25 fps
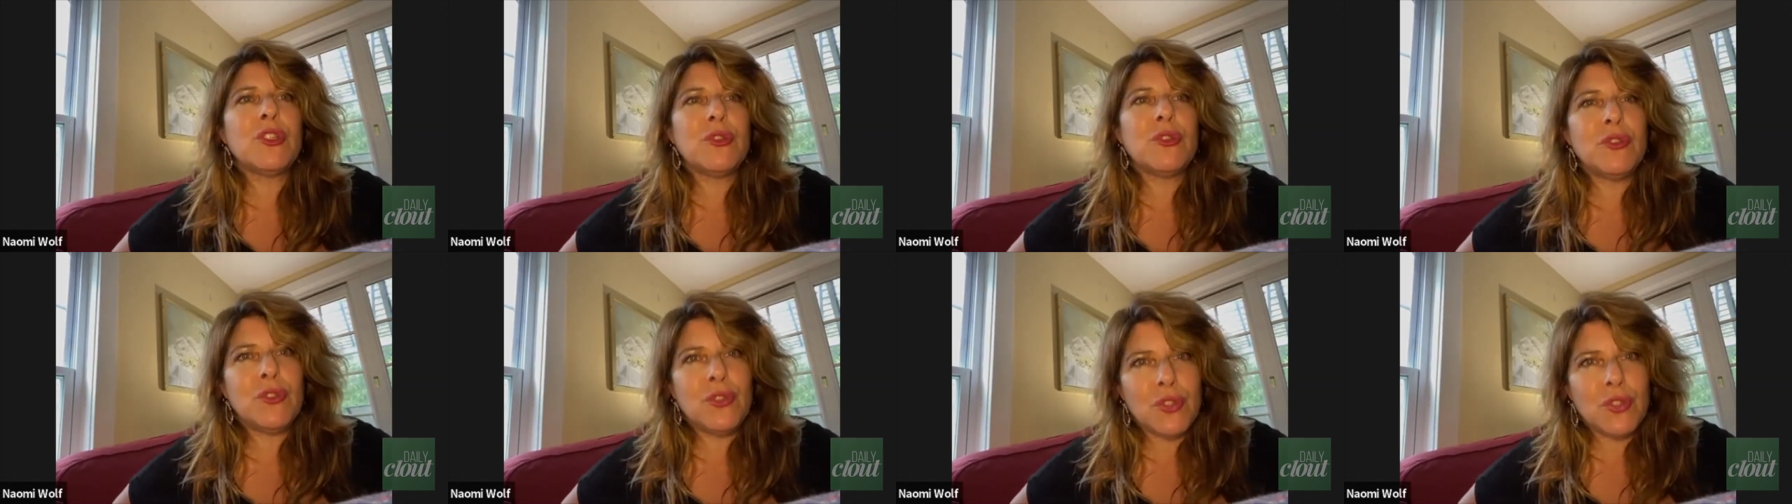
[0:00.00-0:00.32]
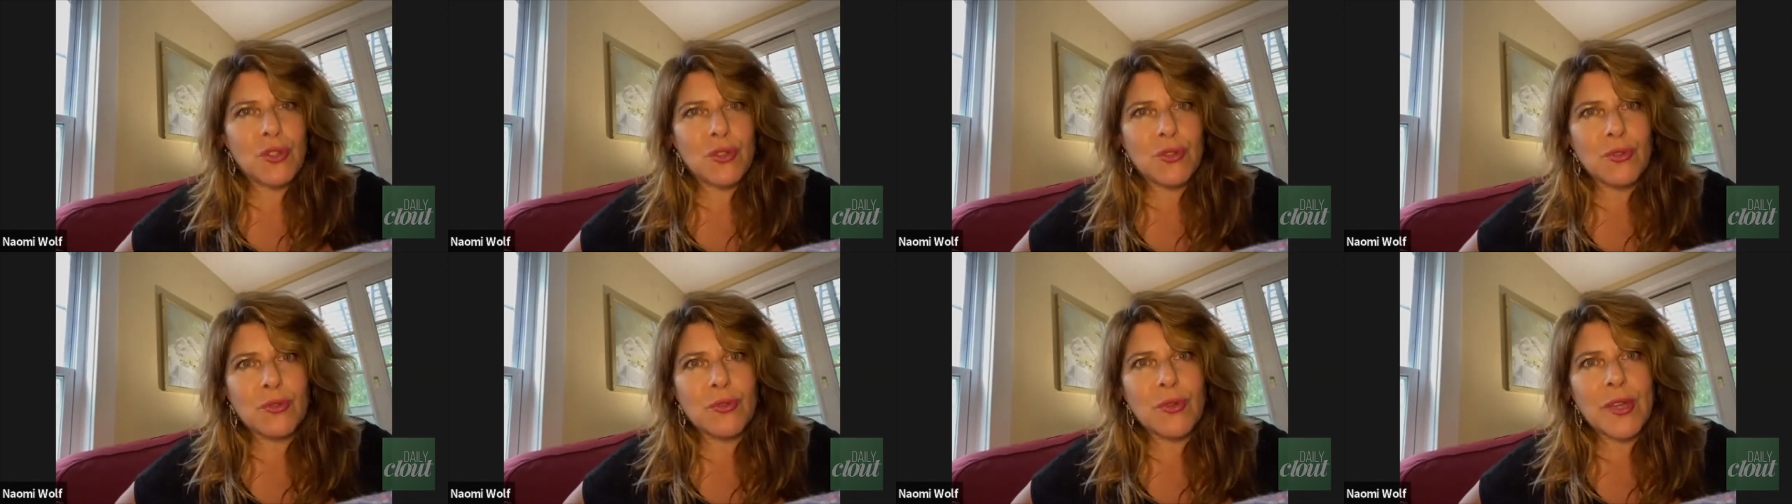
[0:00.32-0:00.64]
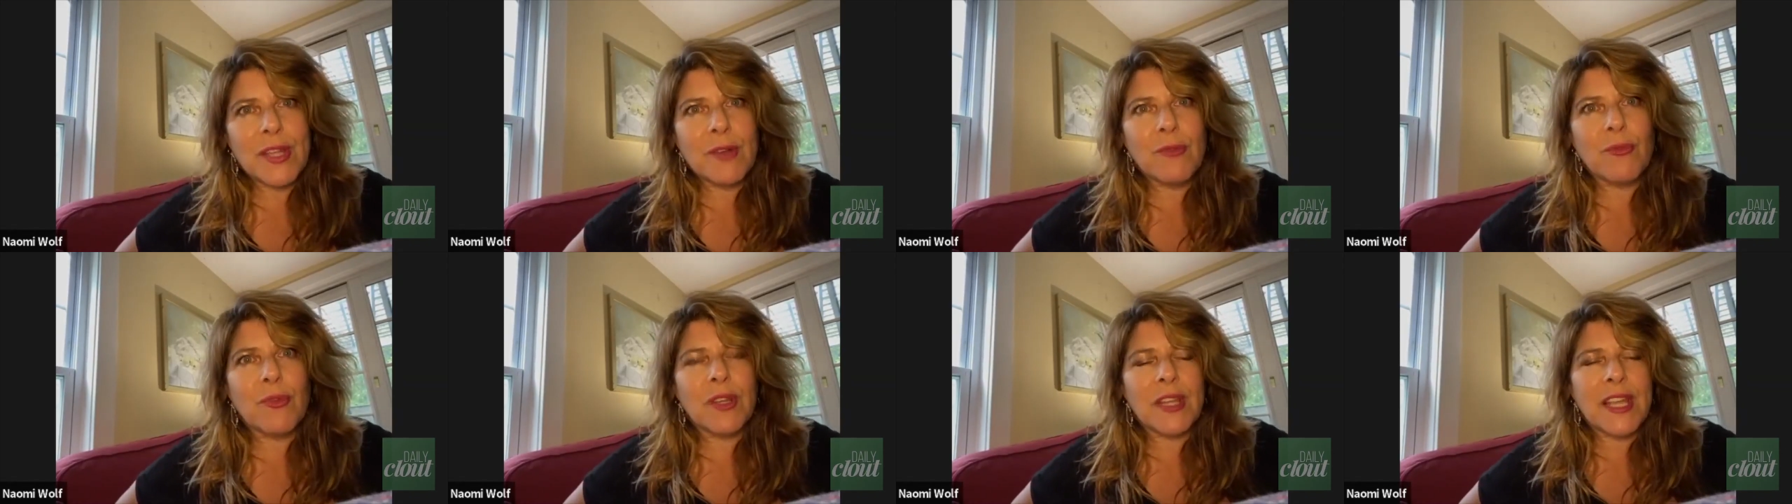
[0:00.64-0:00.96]
to do
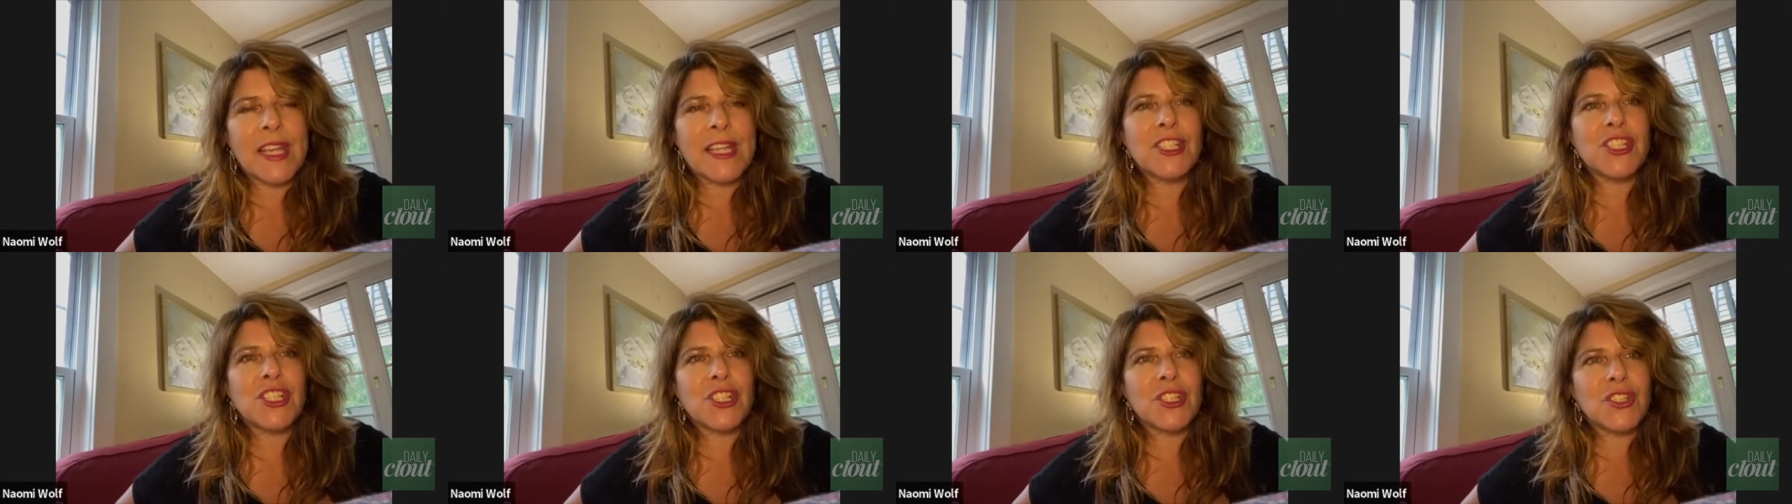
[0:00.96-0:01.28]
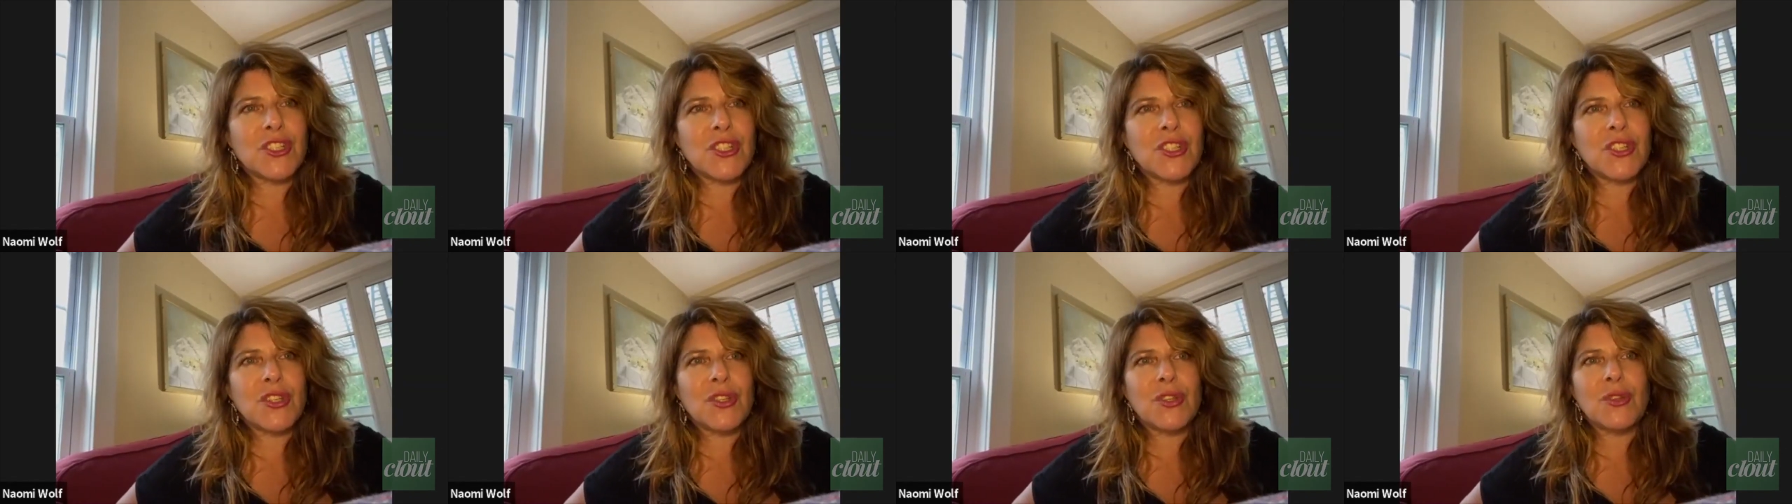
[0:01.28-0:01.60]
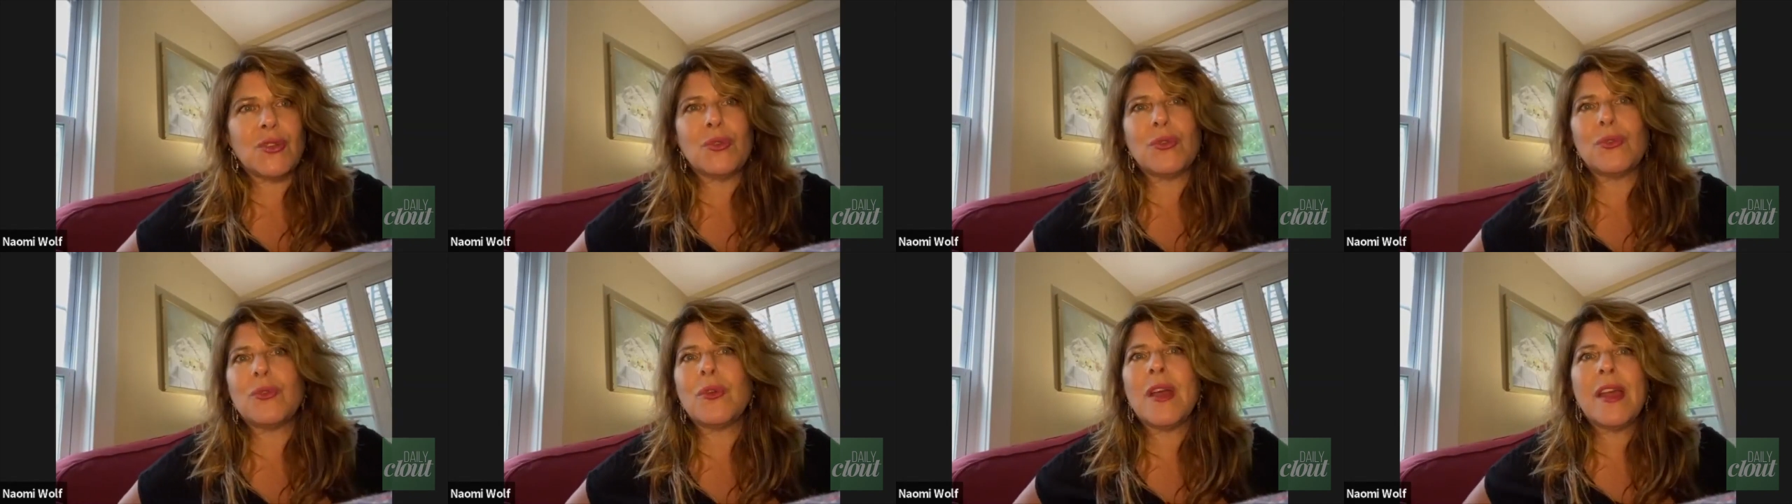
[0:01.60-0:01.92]
in relation
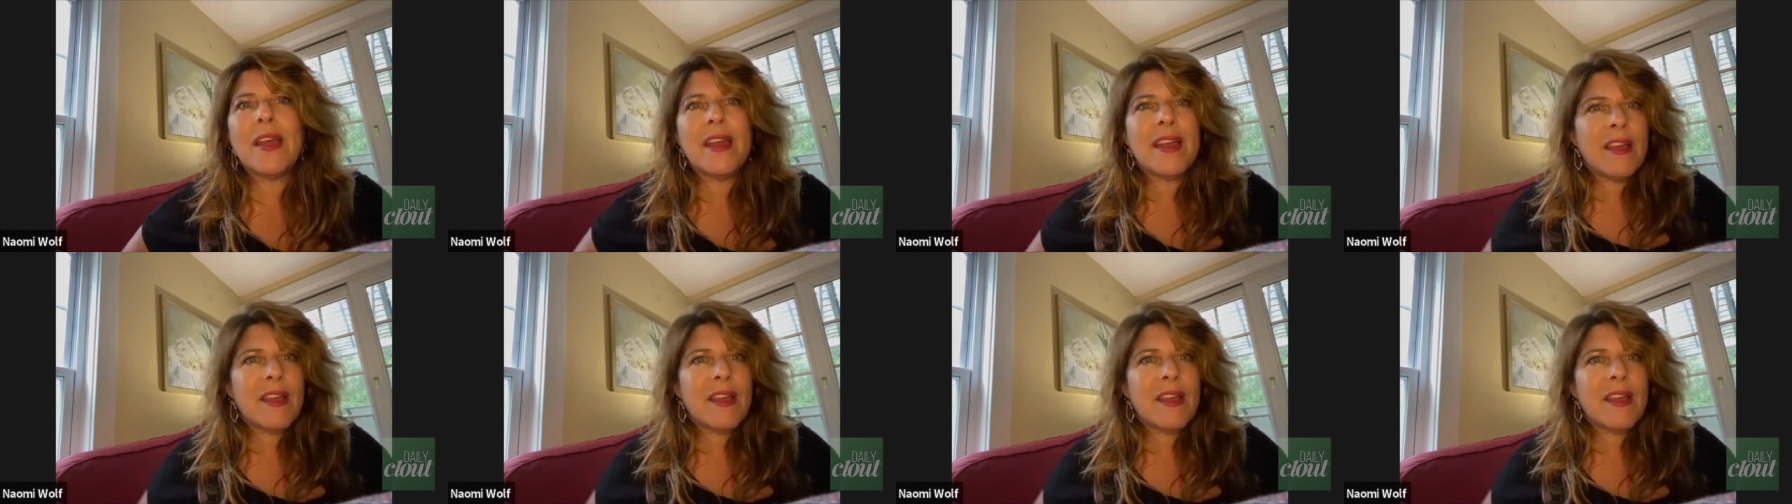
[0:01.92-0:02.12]
to